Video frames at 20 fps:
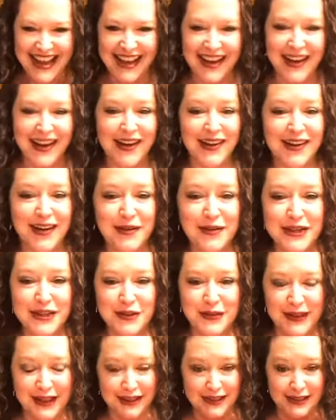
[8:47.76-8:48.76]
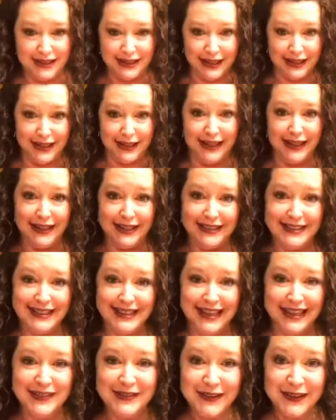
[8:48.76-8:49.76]
oh, I wish we could sing it again,
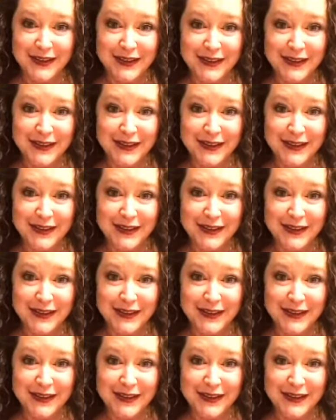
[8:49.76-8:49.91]
Jenny.